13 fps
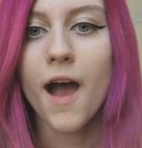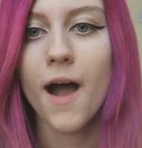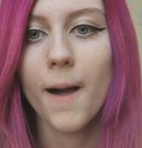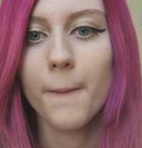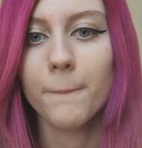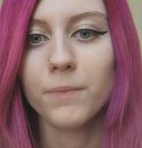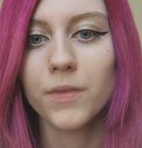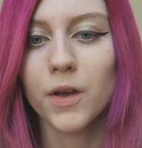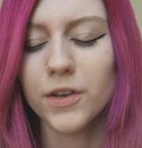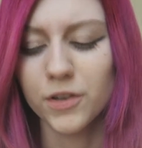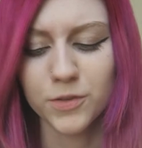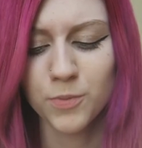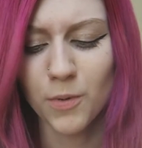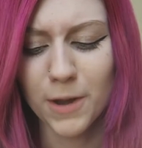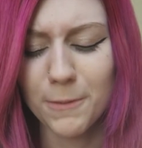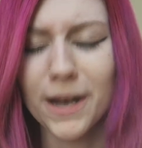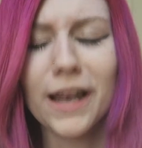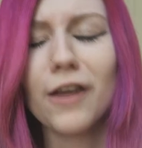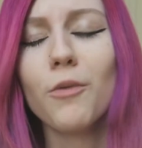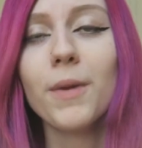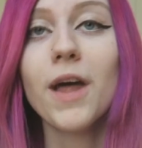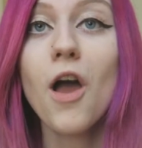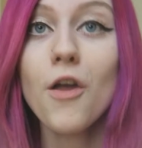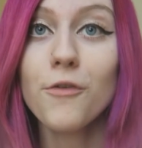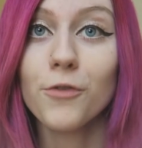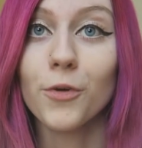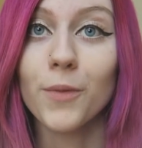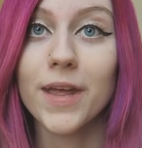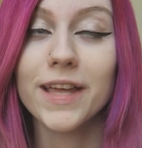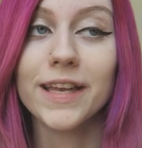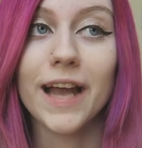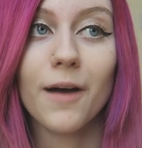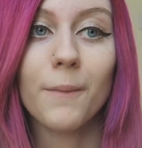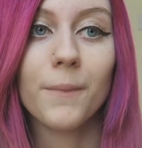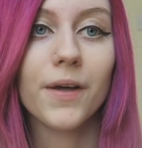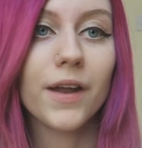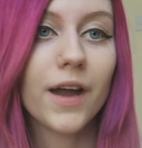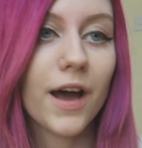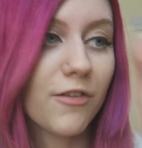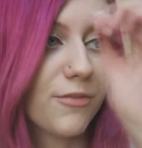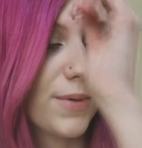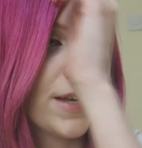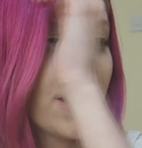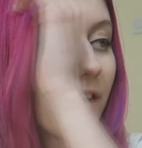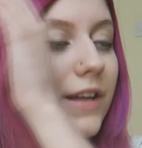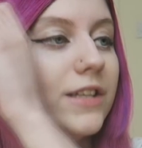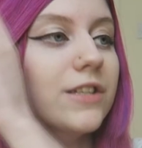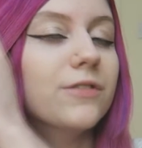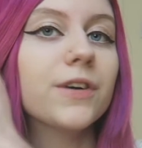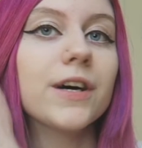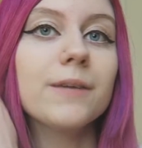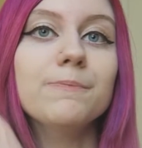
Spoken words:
I know it's probably been a little bit over a week now, but I've been kind of